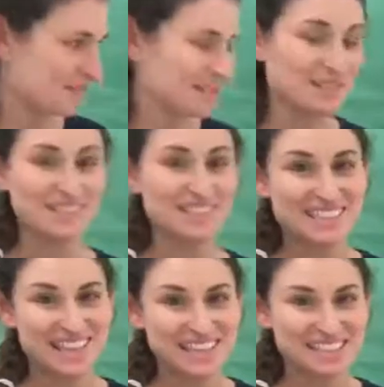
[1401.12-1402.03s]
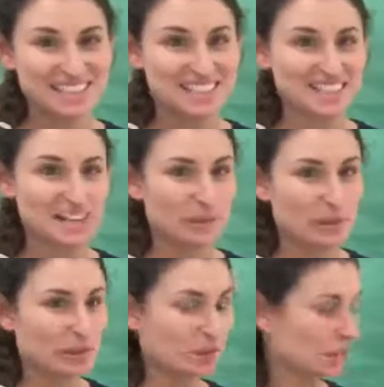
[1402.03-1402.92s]
So excited to see how
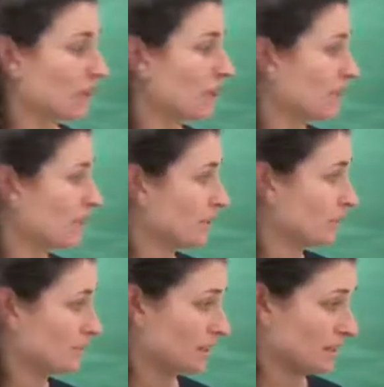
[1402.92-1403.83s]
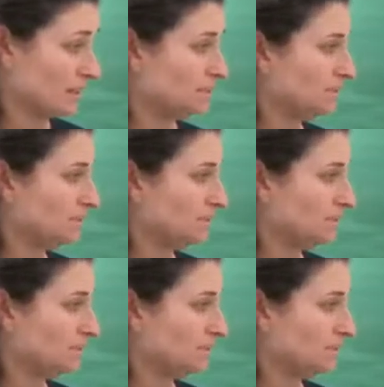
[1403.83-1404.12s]
y'all are coloring yours in.